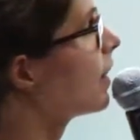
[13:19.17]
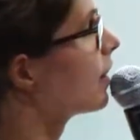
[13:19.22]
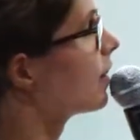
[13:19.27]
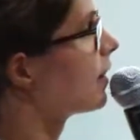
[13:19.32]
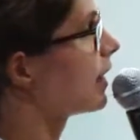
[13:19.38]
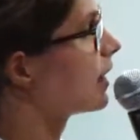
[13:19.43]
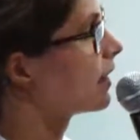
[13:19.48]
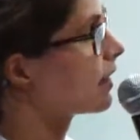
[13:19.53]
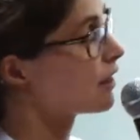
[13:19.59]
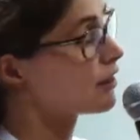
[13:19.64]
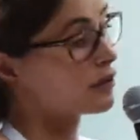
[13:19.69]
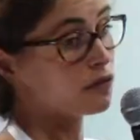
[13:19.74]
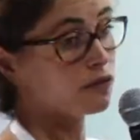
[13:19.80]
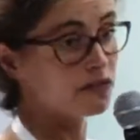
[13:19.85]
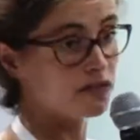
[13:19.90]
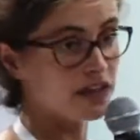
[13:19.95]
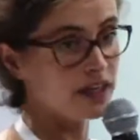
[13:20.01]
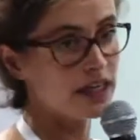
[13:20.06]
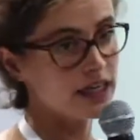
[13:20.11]
Then
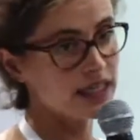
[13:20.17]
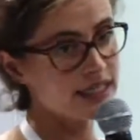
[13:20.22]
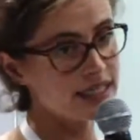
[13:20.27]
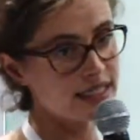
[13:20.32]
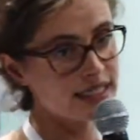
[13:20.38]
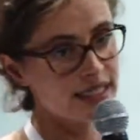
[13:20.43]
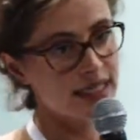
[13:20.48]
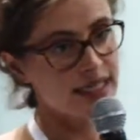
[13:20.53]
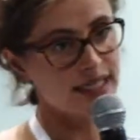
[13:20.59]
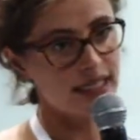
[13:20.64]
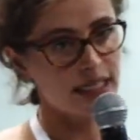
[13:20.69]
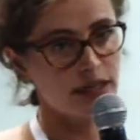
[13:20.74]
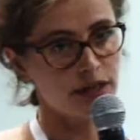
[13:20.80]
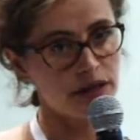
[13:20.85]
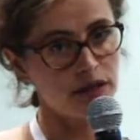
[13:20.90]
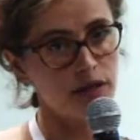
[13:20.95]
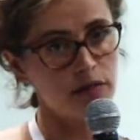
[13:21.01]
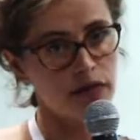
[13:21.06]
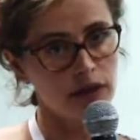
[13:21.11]
convenience is
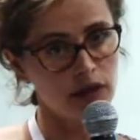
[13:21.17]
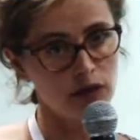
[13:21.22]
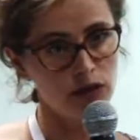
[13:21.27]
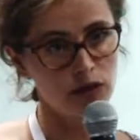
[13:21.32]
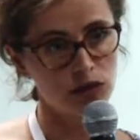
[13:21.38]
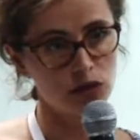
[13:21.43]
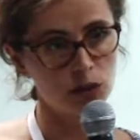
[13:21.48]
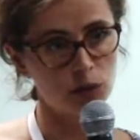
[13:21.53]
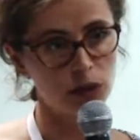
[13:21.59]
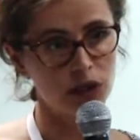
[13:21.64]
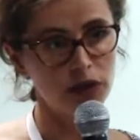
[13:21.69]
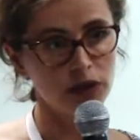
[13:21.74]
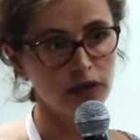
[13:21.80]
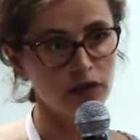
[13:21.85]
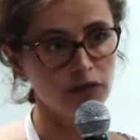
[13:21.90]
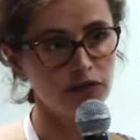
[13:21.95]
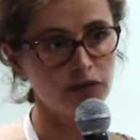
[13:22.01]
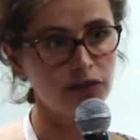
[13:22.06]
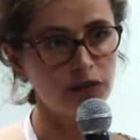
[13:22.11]
another thing you should be
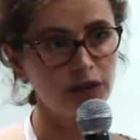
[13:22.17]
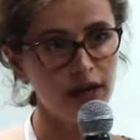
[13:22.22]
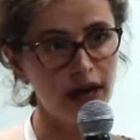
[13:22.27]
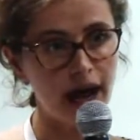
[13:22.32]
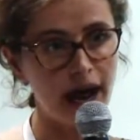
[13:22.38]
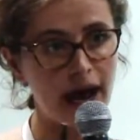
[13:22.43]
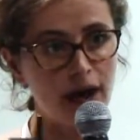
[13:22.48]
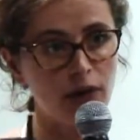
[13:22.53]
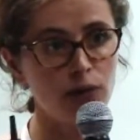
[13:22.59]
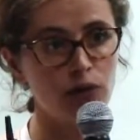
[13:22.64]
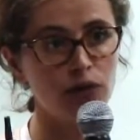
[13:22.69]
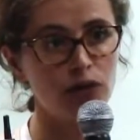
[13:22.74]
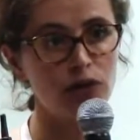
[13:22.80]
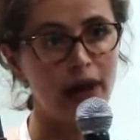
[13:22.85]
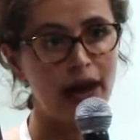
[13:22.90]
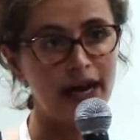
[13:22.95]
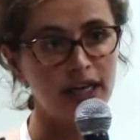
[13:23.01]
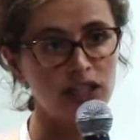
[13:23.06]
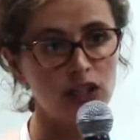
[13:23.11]
looking for. How will
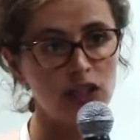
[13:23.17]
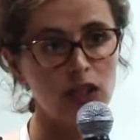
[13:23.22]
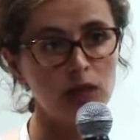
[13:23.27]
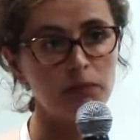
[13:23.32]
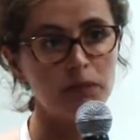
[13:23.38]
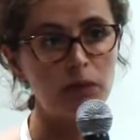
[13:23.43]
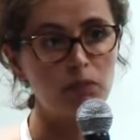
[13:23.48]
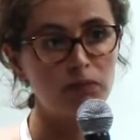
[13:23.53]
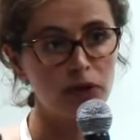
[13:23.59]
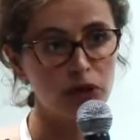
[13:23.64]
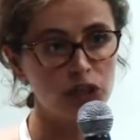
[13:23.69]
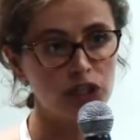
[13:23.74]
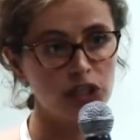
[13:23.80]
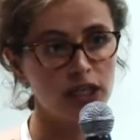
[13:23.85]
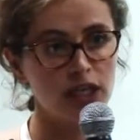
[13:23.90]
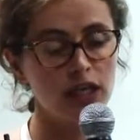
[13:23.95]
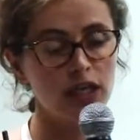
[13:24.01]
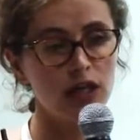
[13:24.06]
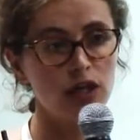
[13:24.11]
you actually be
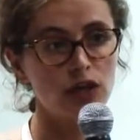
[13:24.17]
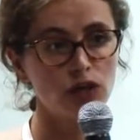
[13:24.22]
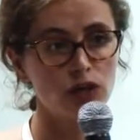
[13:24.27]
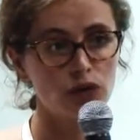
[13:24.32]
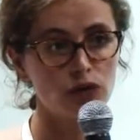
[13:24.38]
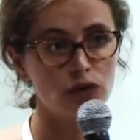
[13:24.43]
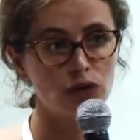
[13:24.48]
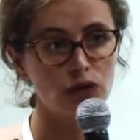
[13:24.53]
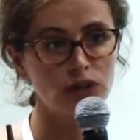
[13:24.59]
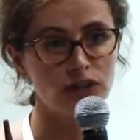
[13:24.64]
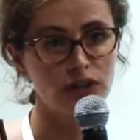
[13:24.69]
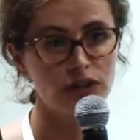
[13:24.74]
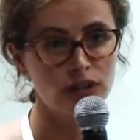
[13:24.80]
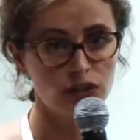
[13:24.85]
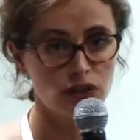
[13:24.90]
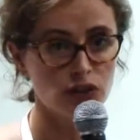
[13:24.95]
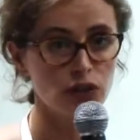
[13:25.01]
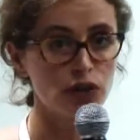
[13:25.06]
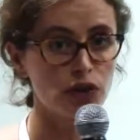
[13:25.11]
pushing your
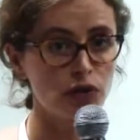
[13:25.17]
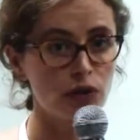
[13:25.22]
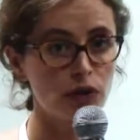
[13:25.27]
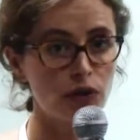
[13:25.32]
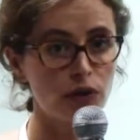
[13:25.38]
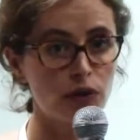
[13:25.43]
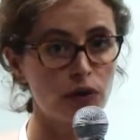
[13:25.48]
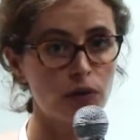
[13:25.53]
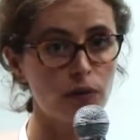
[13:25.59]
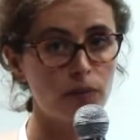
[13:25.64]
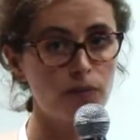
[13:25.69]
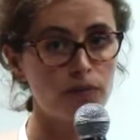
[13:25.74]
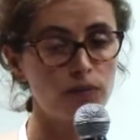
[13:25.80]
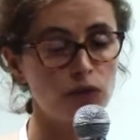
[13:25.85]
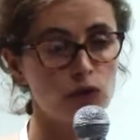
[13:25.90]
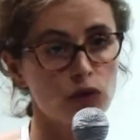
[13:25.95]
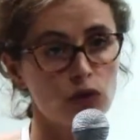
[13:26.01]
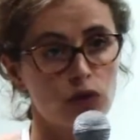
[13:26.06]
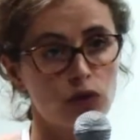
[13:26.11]
orders to
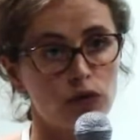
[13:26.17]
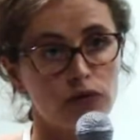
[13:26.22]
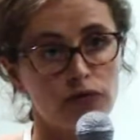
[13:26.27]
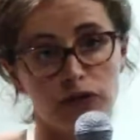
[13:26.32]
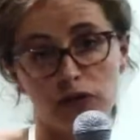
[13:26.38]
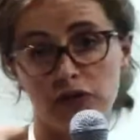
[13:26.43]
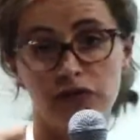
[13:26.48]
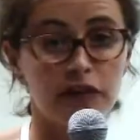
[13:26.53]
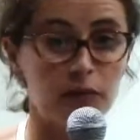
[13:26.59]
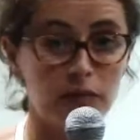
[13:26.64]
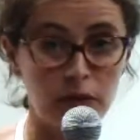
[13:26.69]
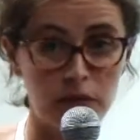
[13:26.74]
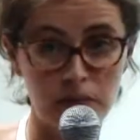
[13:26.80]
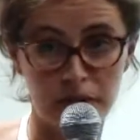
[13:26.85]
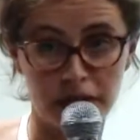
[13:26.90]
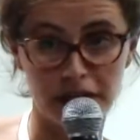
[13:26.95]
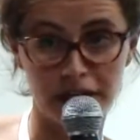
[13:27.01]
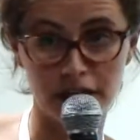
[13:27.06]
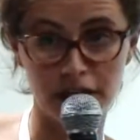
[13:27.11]
your
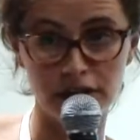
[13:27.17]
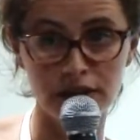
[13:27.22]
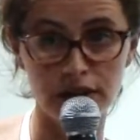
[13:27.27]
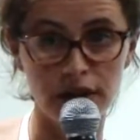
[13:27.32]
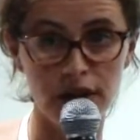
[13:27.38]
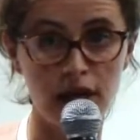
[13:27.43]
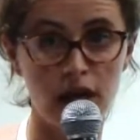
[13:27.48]
fulfillment partner?